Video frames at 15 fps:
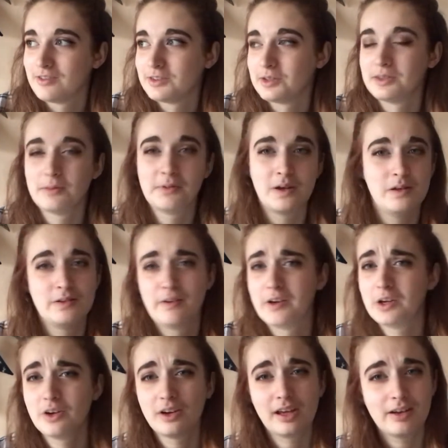so sometimes if I'm
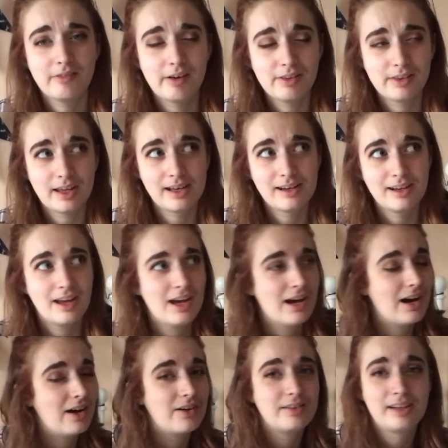cooking around then
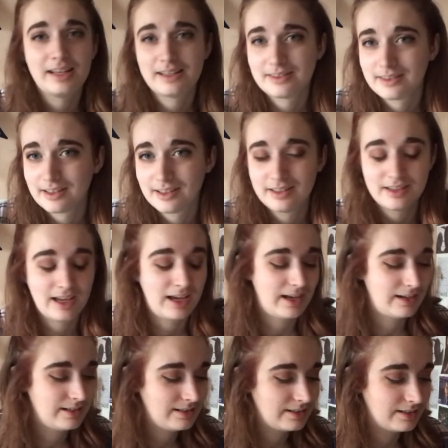I'll listen,
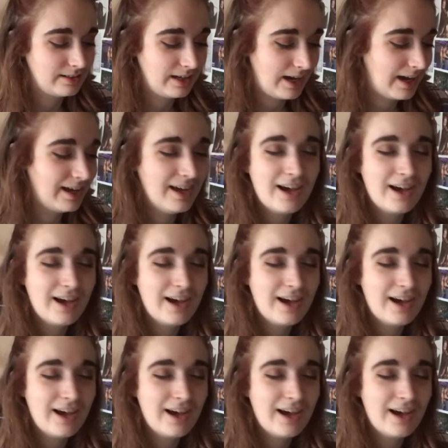and yeah,